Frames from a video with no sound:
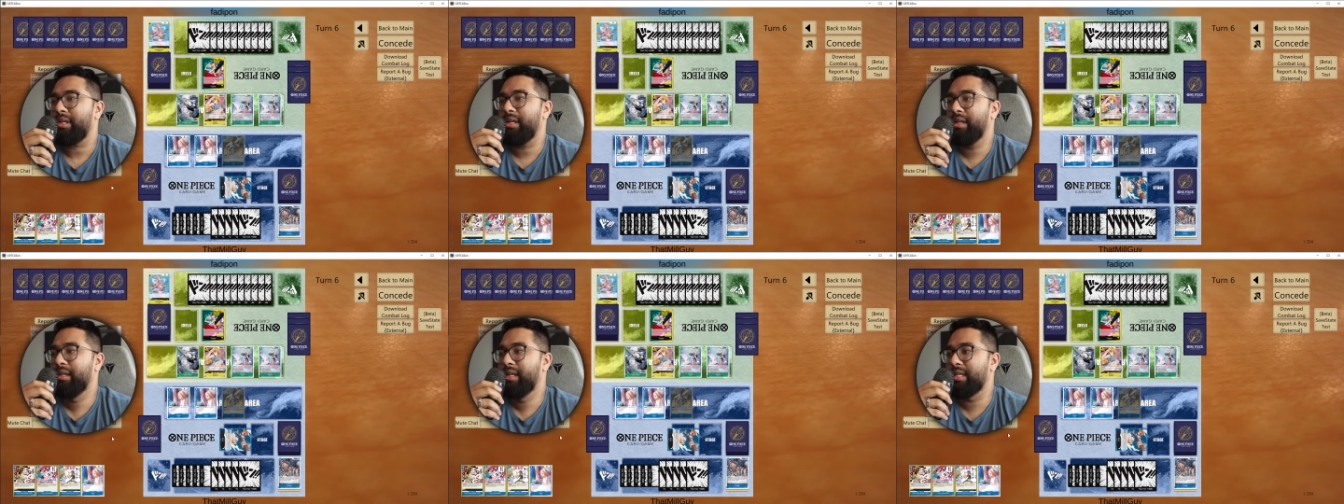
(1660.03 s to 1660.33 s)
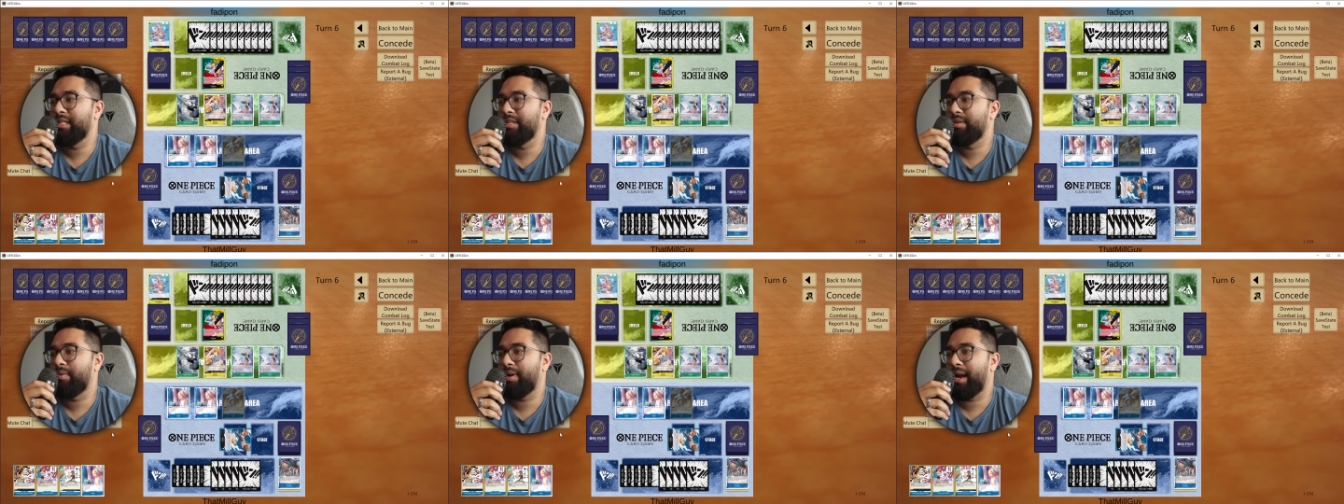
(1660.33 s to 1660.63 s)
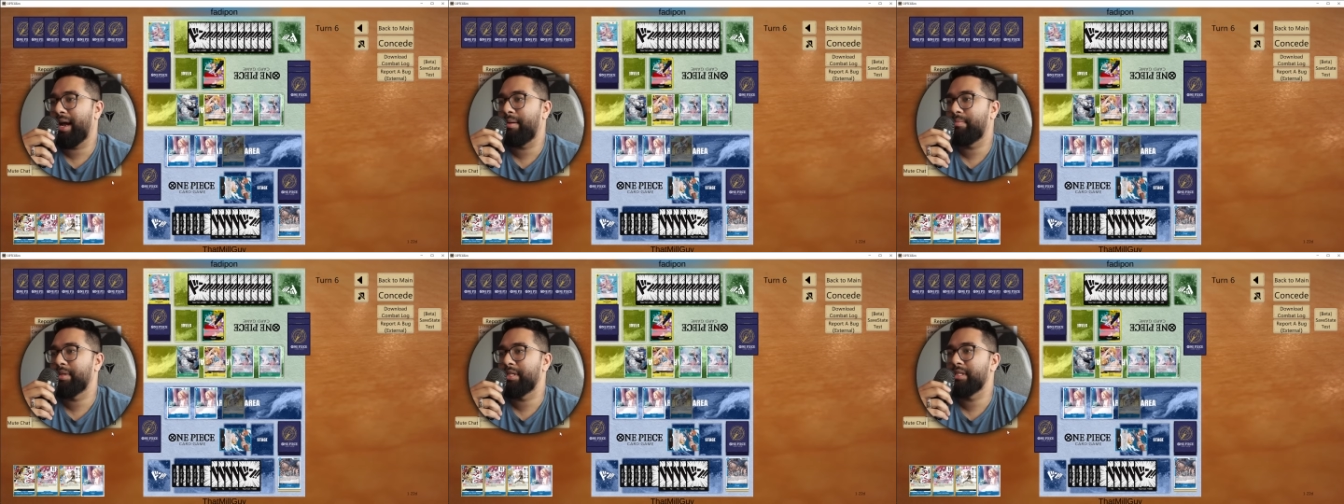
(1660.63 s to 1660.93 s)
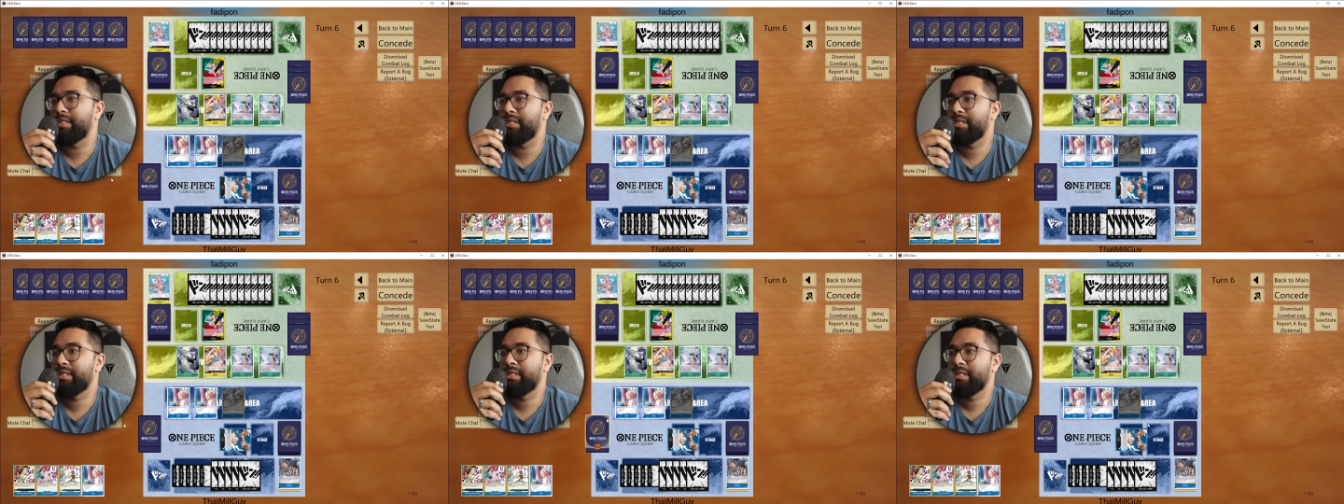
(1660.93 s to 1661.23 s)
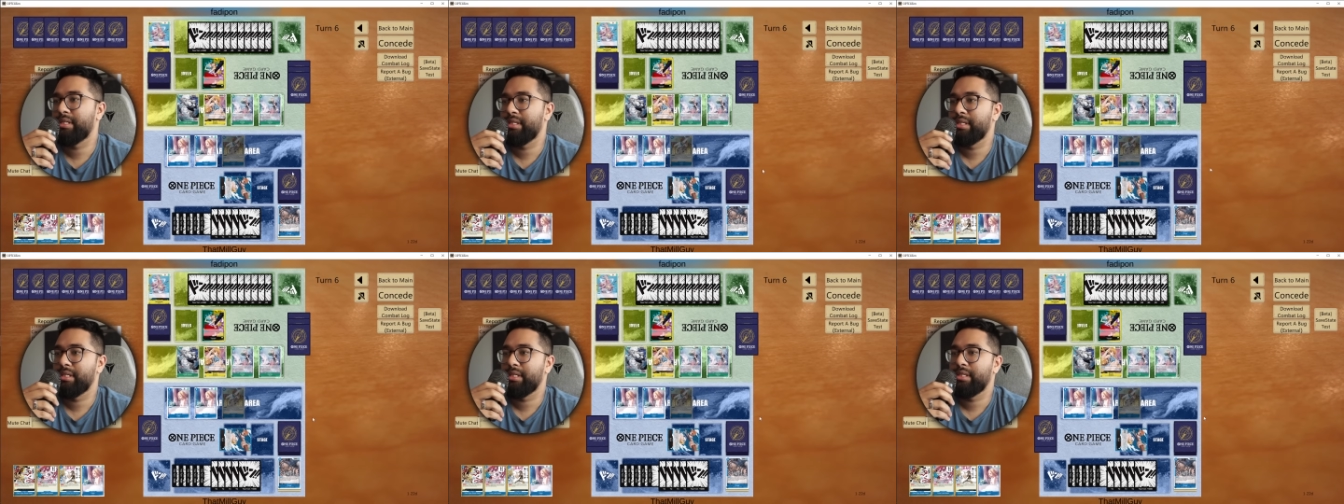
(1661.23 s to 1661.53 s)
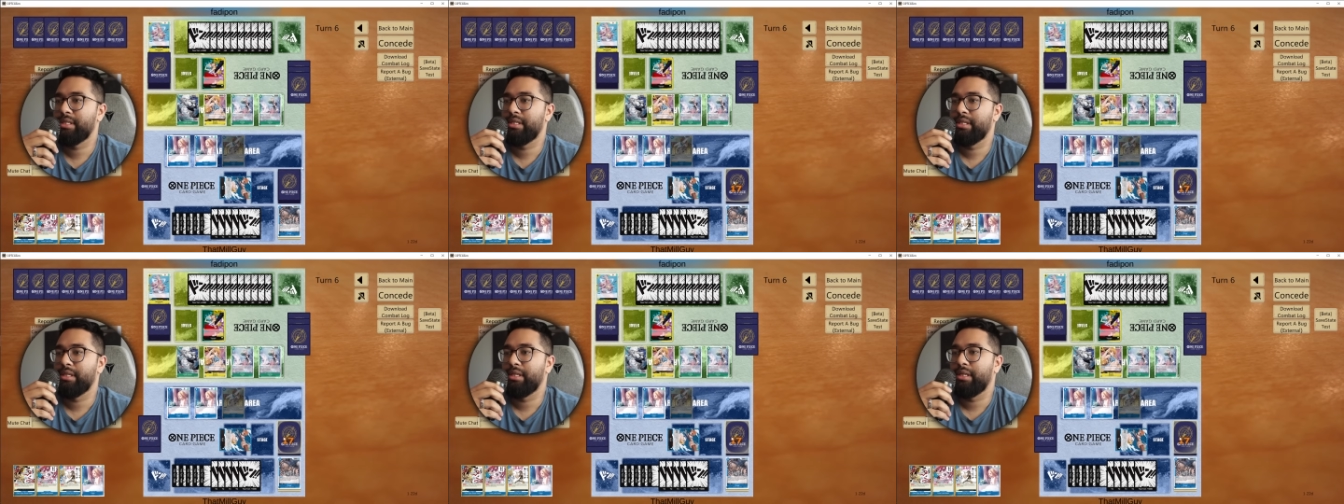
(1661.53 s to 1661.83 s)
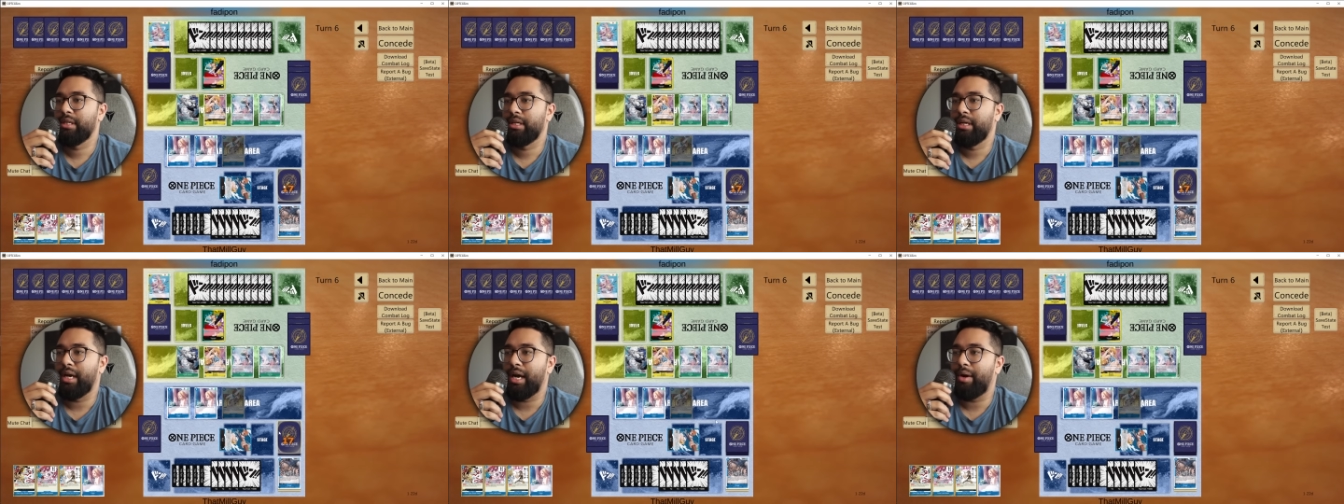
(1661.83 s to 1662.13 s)
Let's see what happens.
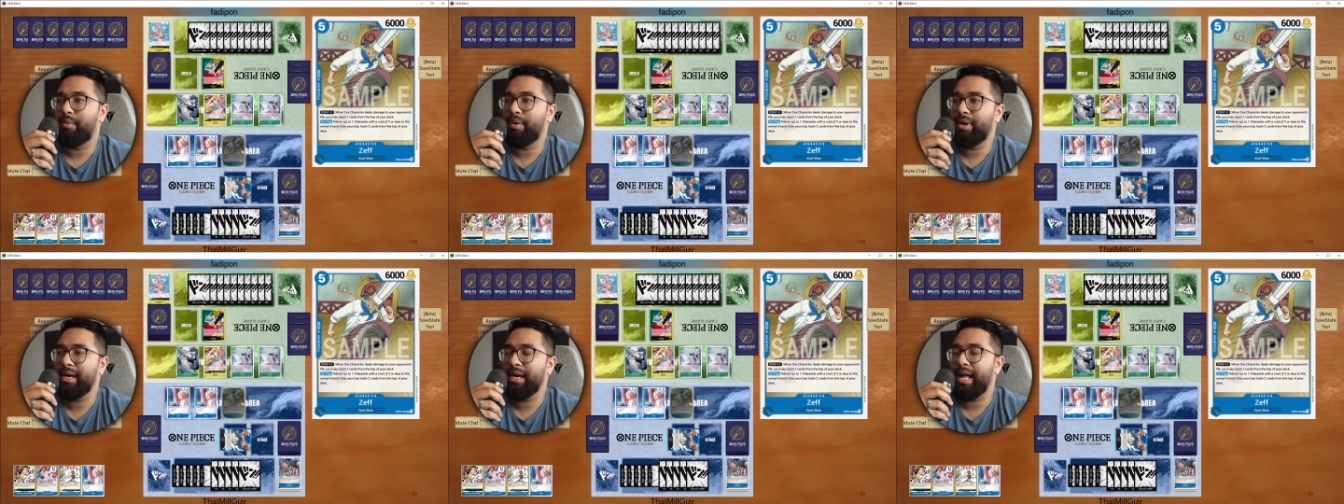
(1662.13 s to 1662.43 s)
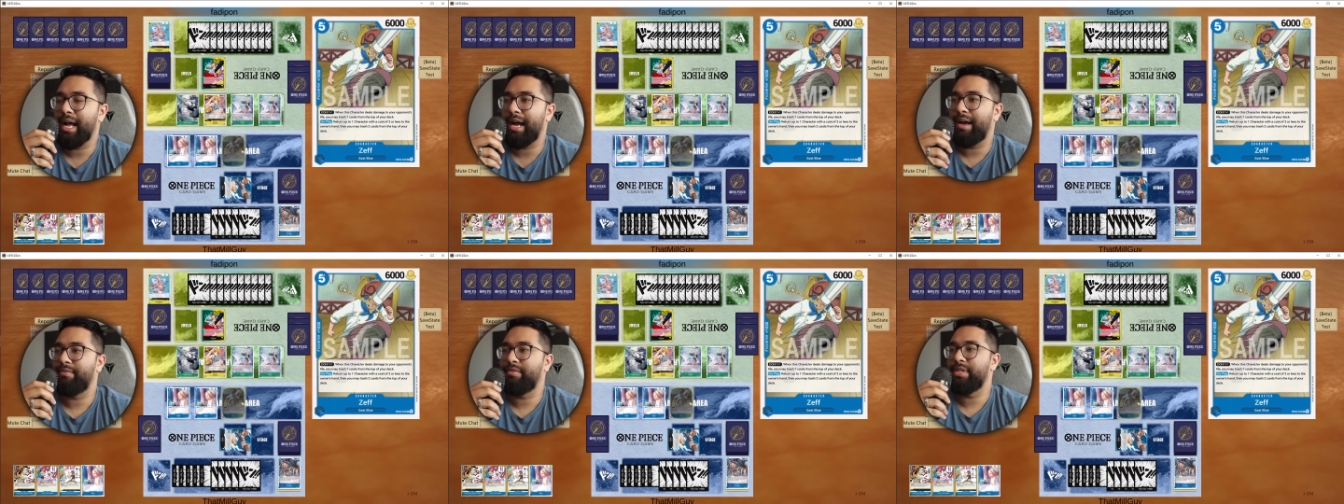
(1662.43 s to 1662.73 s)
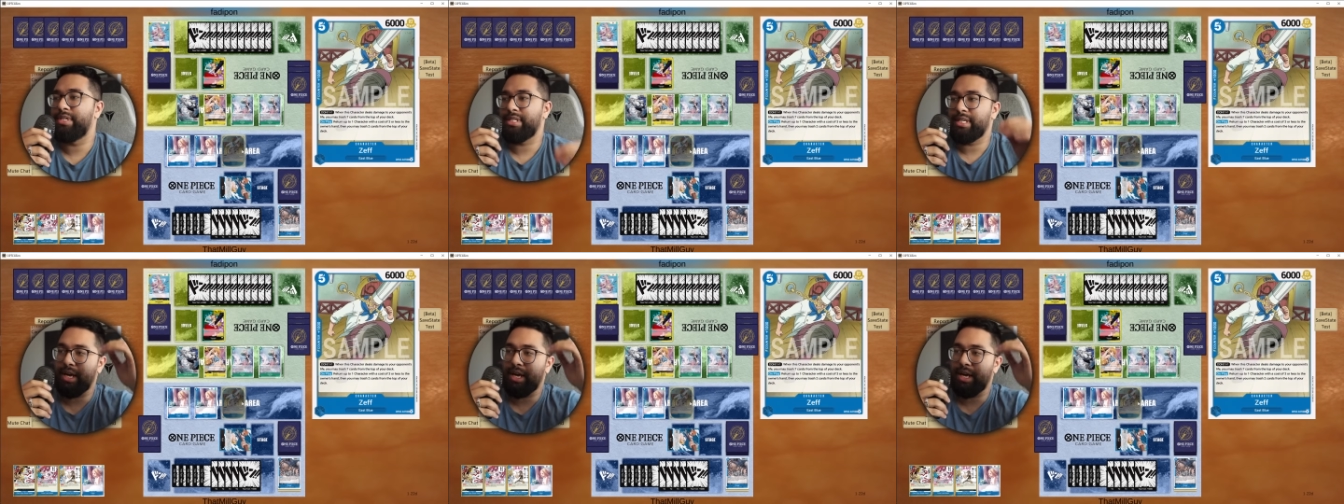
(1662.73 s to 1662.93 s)
I wanted to have this